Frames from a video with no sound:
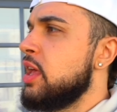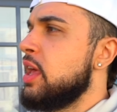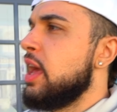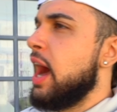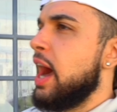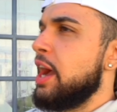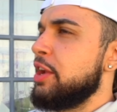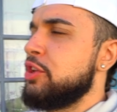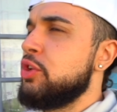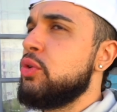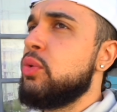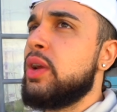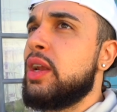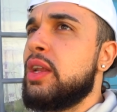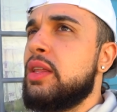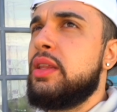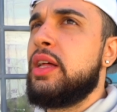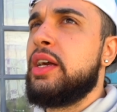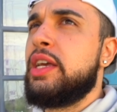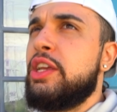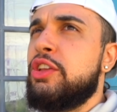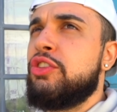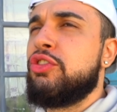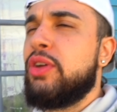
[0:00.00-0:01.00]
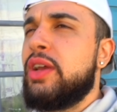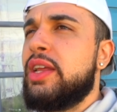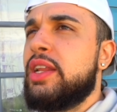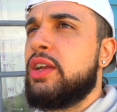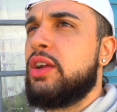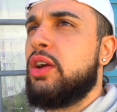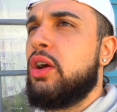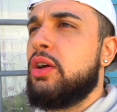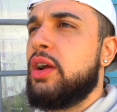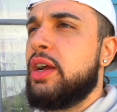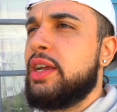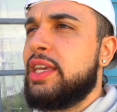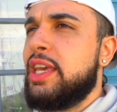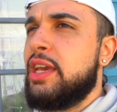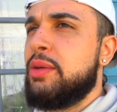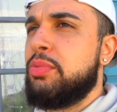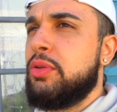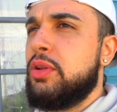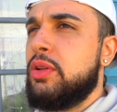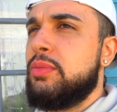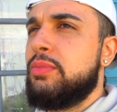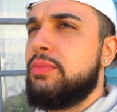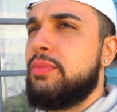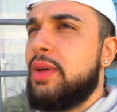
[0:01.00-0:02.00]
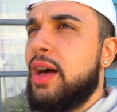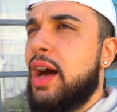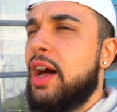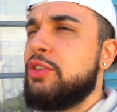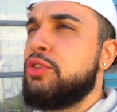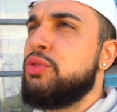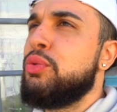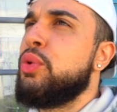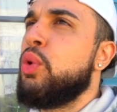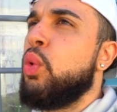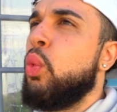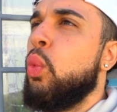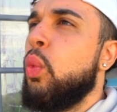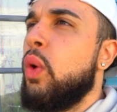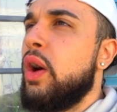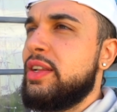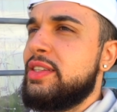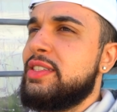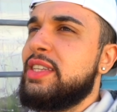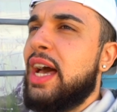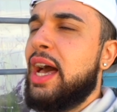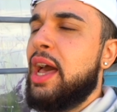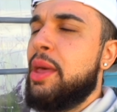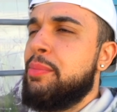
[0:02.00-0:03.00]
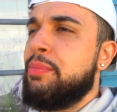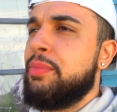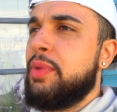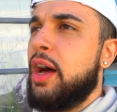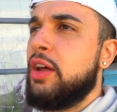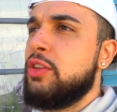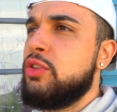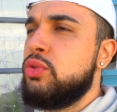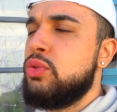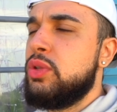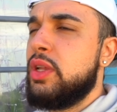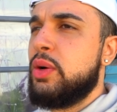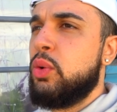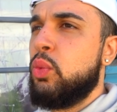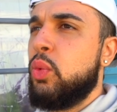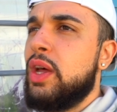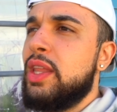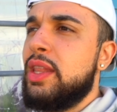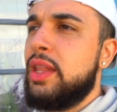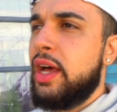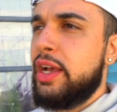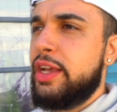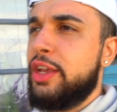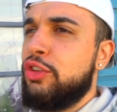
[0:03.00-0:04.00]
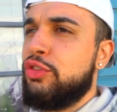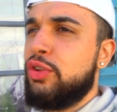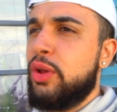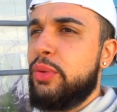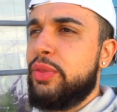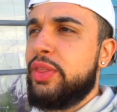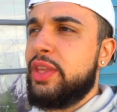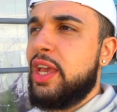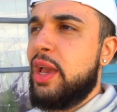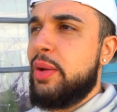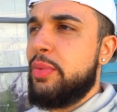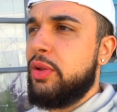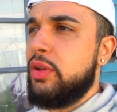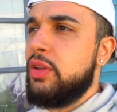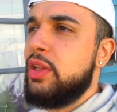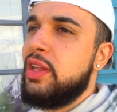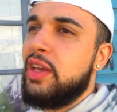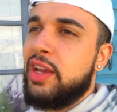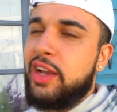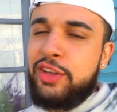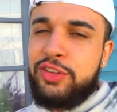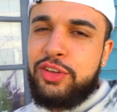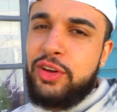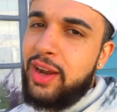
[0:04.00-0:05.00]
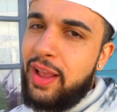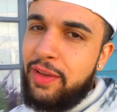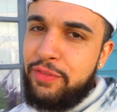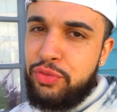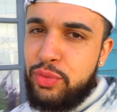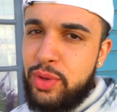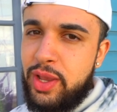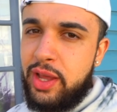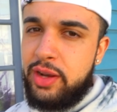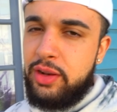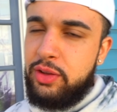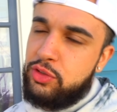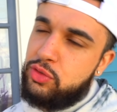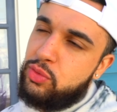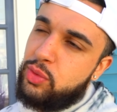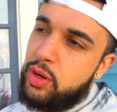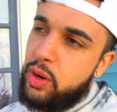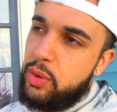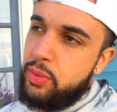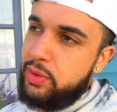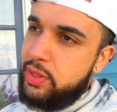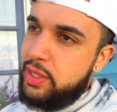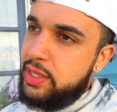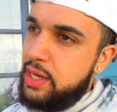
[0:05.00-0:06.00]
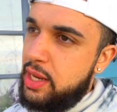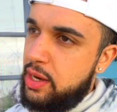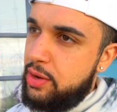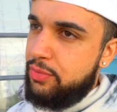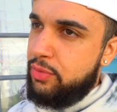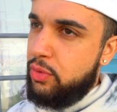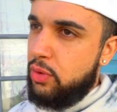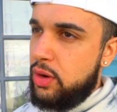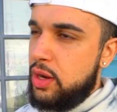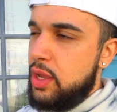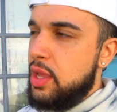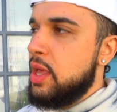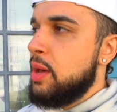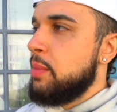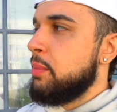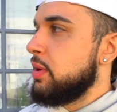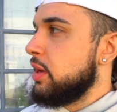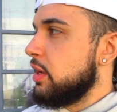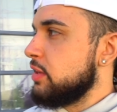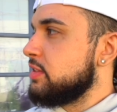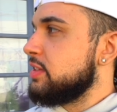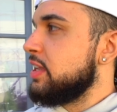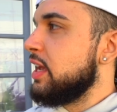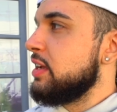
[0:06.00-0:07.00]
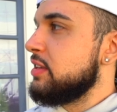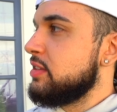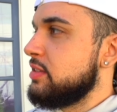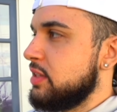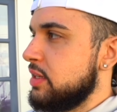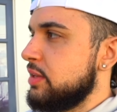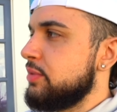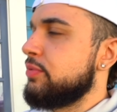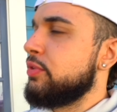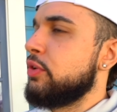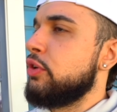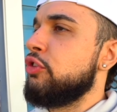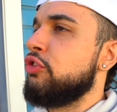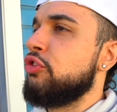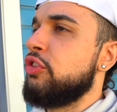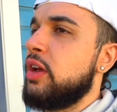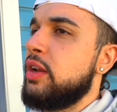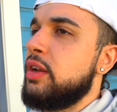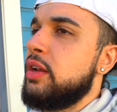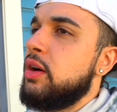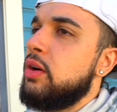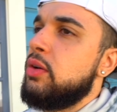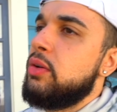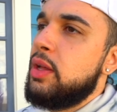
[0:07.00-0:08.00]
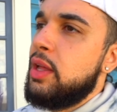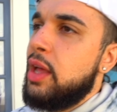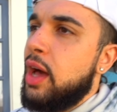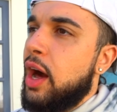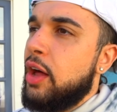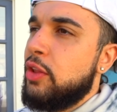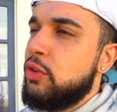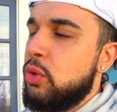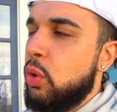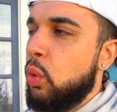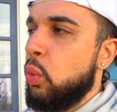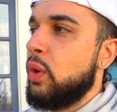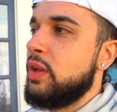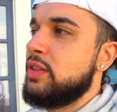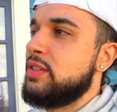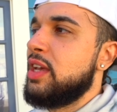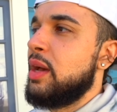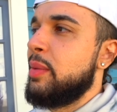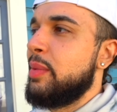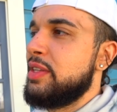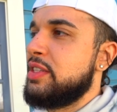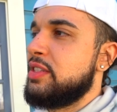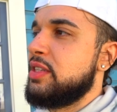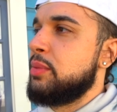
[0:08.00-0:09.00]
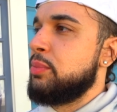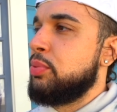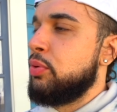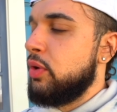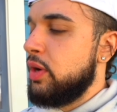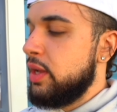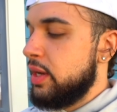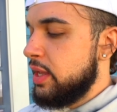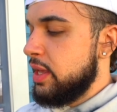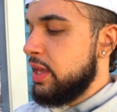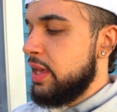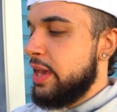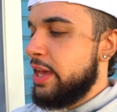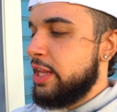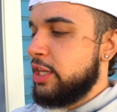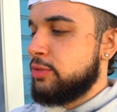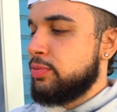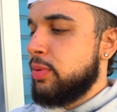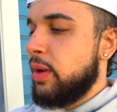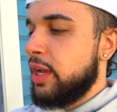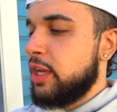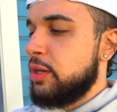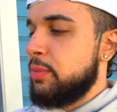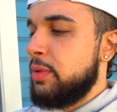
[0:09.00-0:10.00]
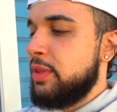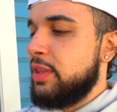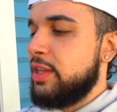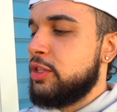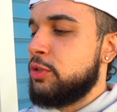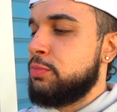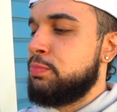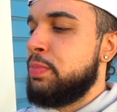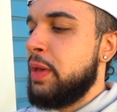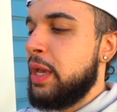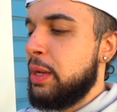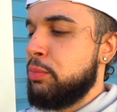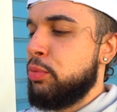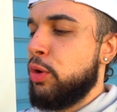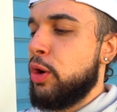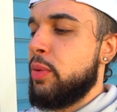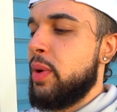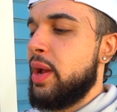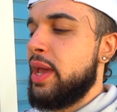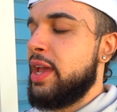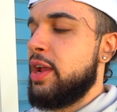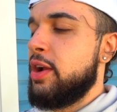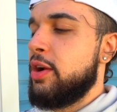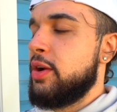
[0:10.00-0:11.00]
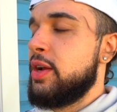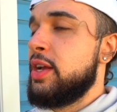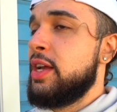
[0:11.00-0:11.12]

I do want to lucky trade a, a Gible. I'll do it one time. I'll do one lucky trade with a Gible because I already have three Hundos. what do I really need it for? But I'll test it for a Shundo. I'll do it one time at some point, and it's probably going to be this big boy right here.